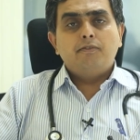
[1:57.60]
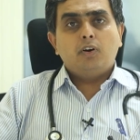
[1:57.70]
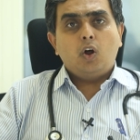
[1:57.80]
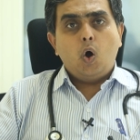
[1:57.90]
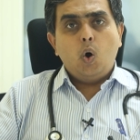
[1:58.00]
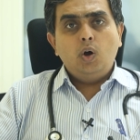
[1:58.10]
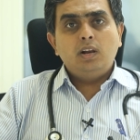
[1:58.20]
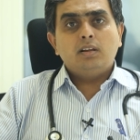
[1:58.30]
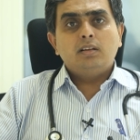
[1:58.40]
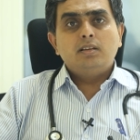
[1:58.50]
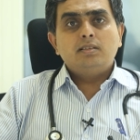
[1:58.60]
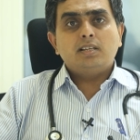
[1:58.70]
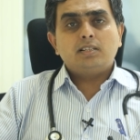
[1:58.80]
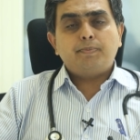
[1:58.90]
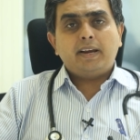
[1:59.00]
For all
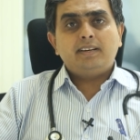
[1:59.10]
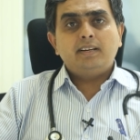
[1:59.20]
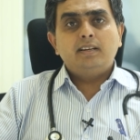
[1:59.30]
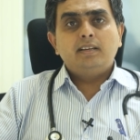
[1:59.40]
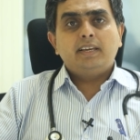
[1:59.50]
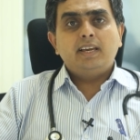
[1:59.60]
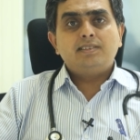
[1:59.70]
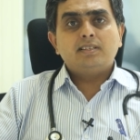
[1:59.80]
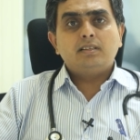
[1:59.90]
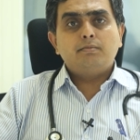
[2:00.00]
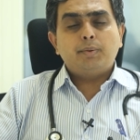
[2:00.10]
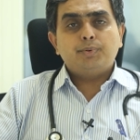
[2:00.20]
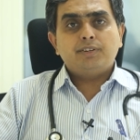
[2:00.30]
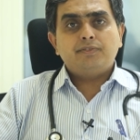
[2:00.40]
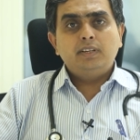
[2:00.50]
suspected cases in
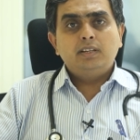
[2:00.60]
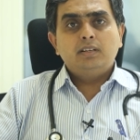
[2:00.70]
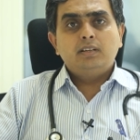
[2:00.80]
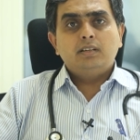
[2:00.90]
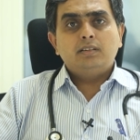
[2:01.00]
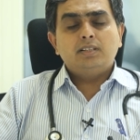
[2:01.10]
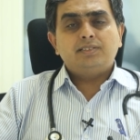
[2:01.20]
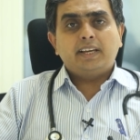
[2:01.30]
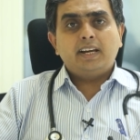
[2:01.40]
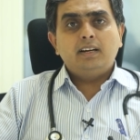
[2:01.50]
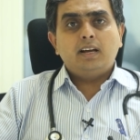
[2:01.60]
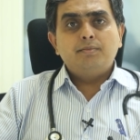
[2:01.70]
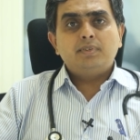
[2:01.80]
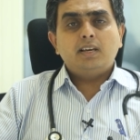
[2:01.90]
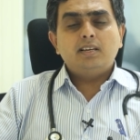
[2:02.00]
mammography, the second
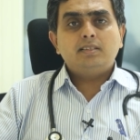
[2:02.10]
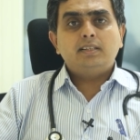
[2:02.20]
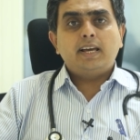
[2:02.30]
comes is the